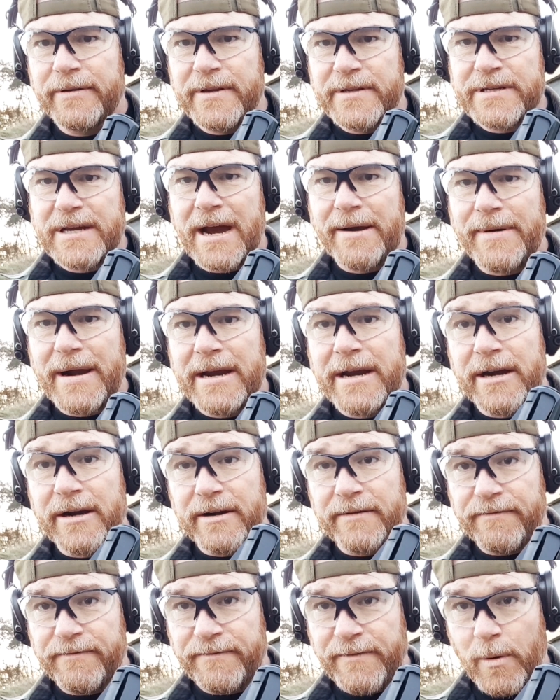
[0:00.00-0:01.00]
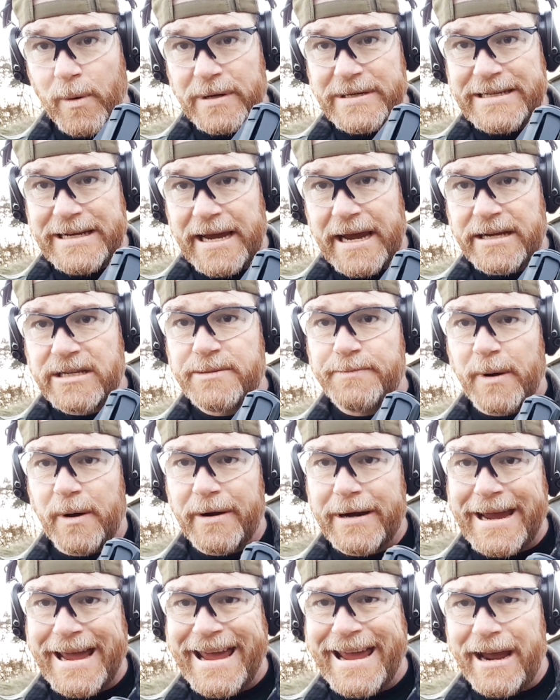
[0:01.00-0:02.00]
This guy right here, the Vortex
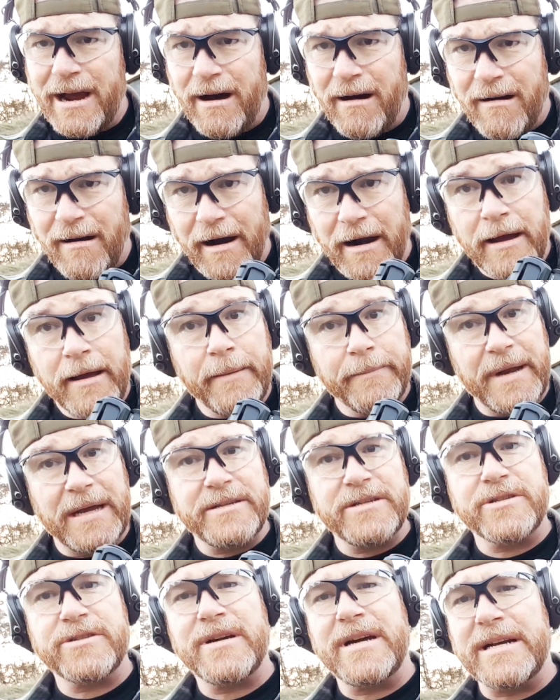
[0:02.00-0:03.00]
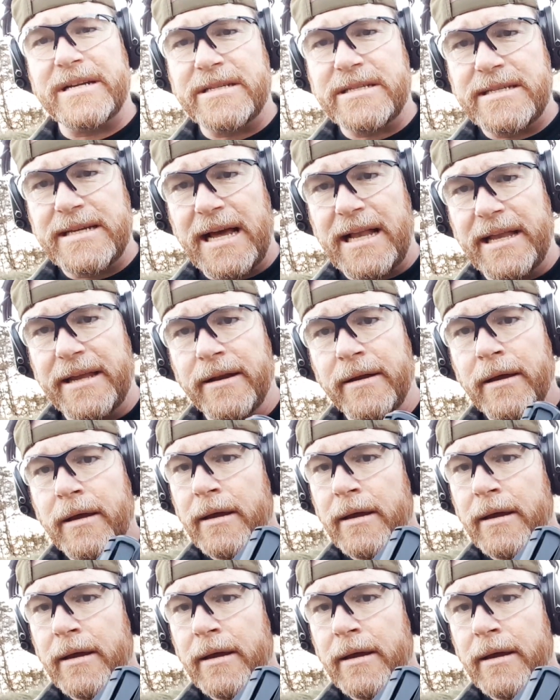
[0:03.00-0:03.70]
Sparc AR. I'm not just trying to sell it.